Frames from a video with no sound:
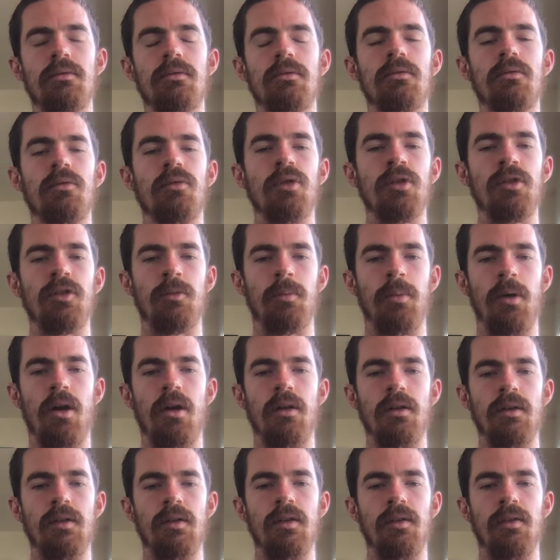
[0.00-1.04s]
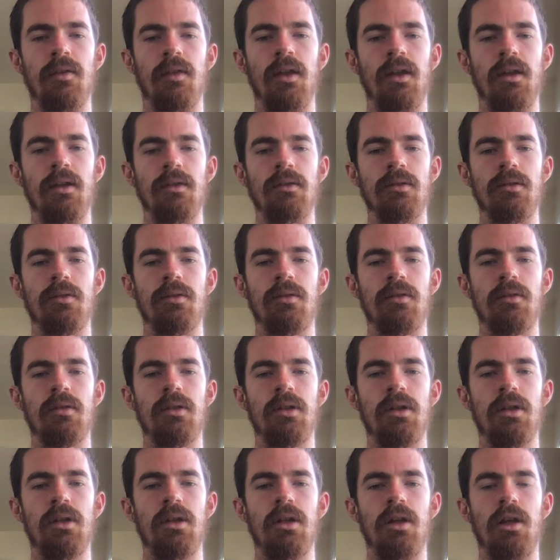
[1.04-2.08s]
respond to things,
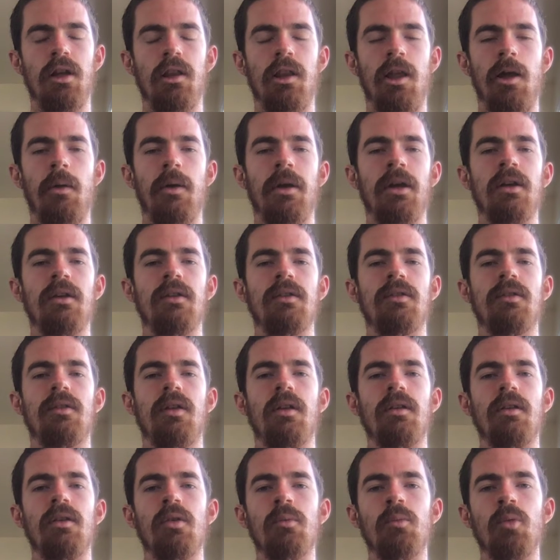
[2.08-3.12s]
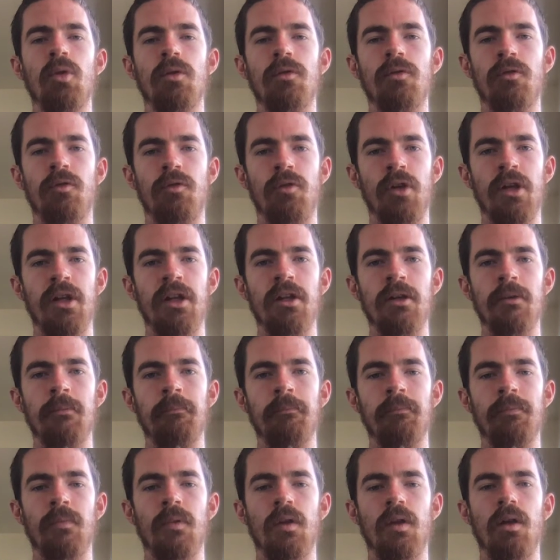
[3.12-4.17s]
allowing us a little more freedom,
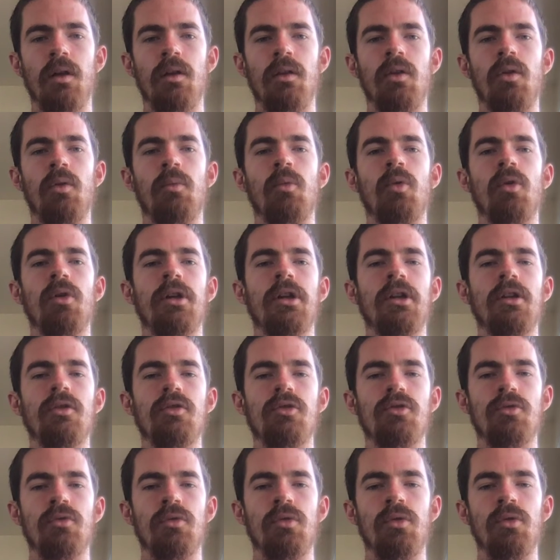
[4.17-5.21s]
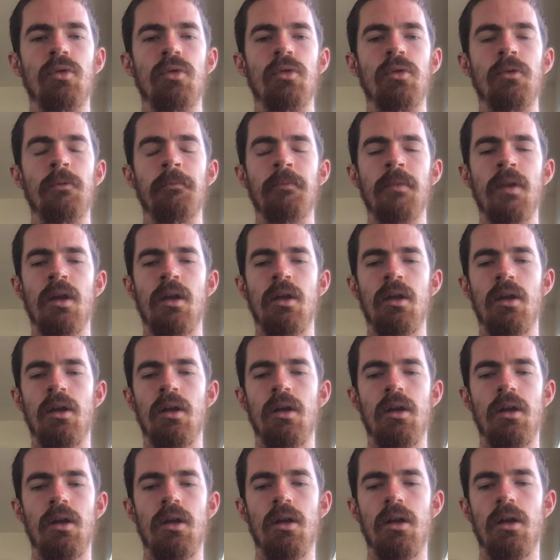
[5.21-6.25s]
a little more control,
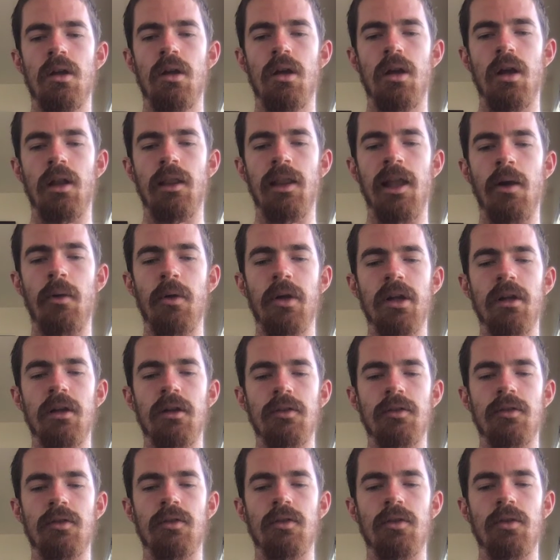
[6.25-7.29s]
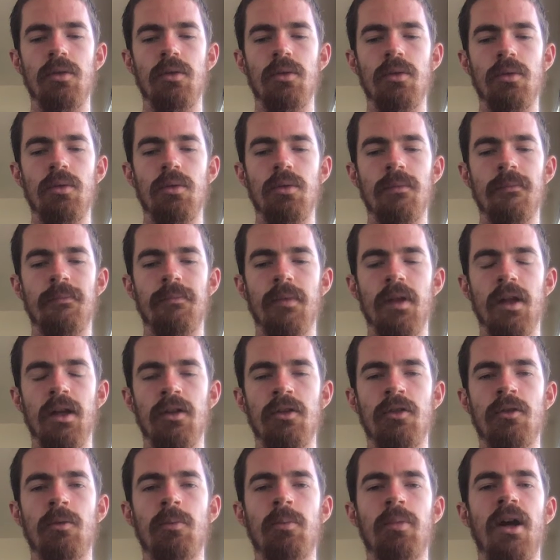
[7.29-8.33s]
allowing us to
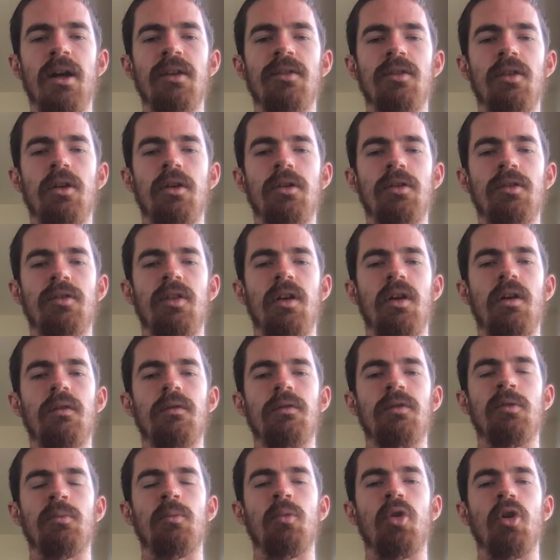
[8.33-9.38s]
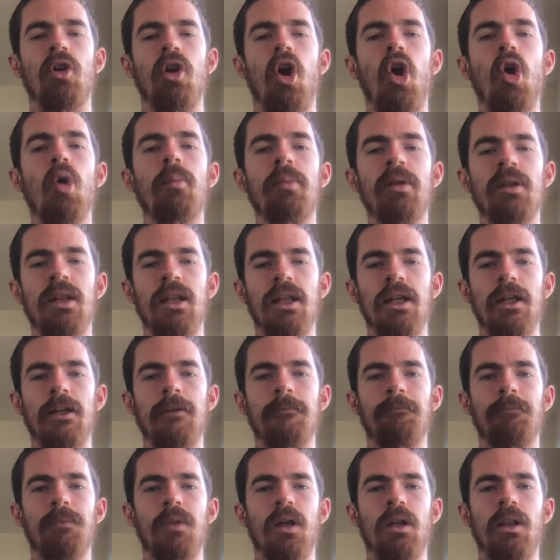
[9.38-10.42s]
express ourselves more openly,
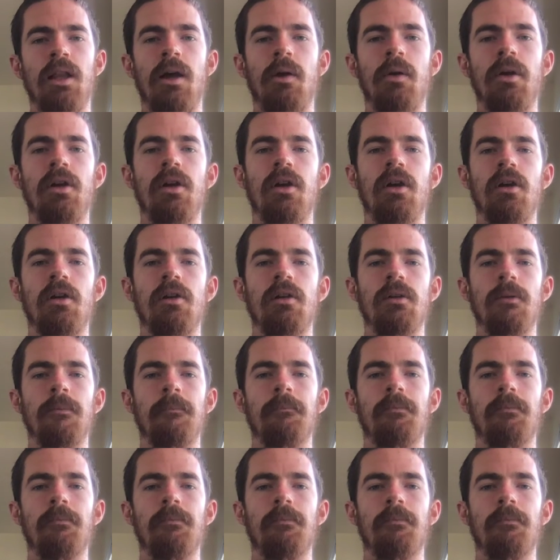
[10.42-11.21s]
allowing our